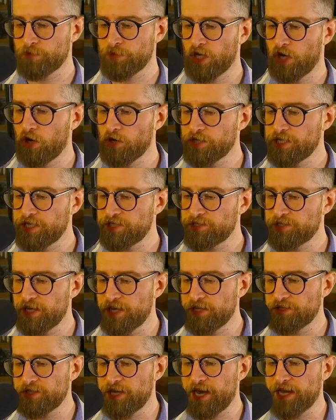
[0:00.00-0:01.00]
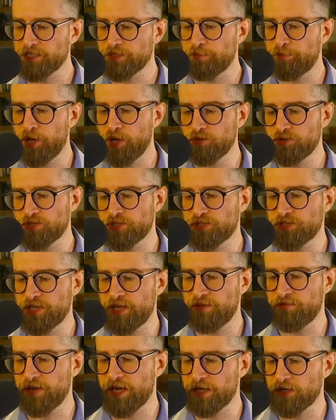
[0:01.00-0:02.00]
RD says, as a
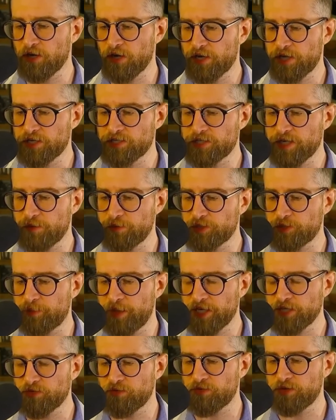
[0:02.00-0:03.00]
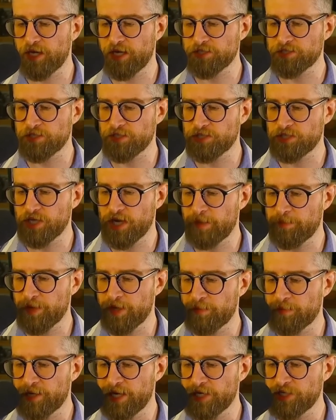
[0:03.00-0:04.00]
post-Civ anarchist, I respect your thoughts on the
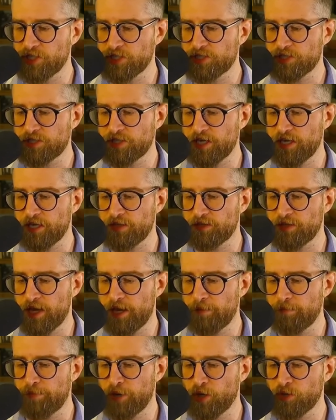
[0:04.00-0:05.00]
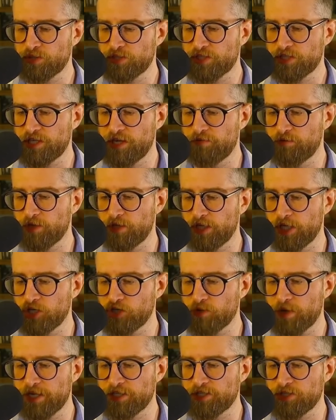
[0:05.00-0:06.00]
topic, but I just think that post-Civ really
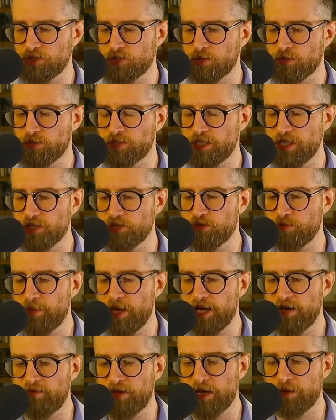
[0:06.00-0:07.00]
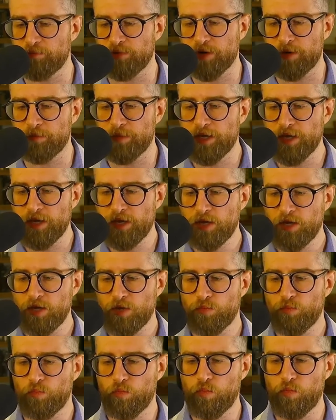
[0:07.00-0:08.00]
addresses the critiques you made of Anprim.
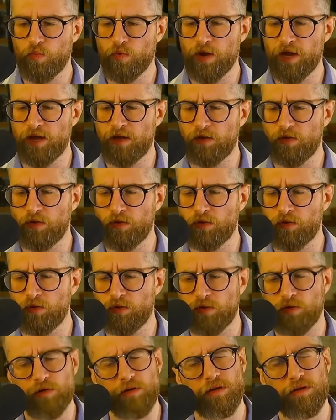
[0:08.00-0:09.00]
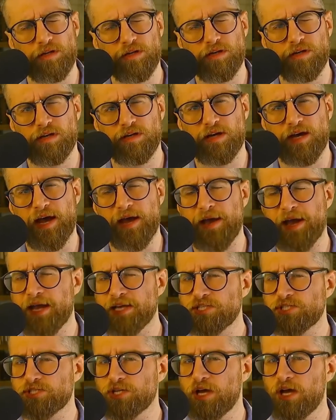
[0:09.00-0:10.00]
Well, I
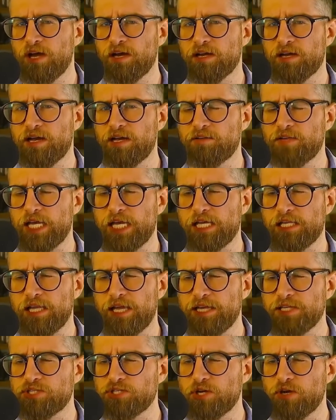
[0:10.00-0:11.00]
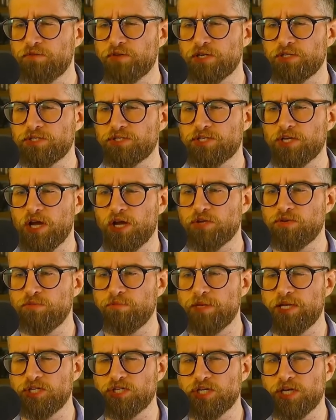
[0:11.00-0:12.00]
saw, kind of like glanced over and saw you
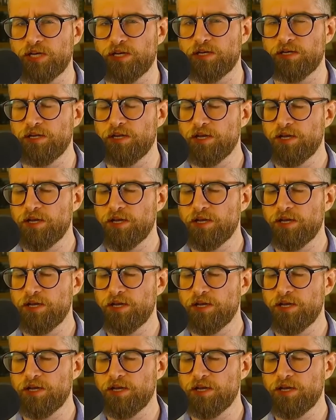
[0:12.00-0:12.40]
mention,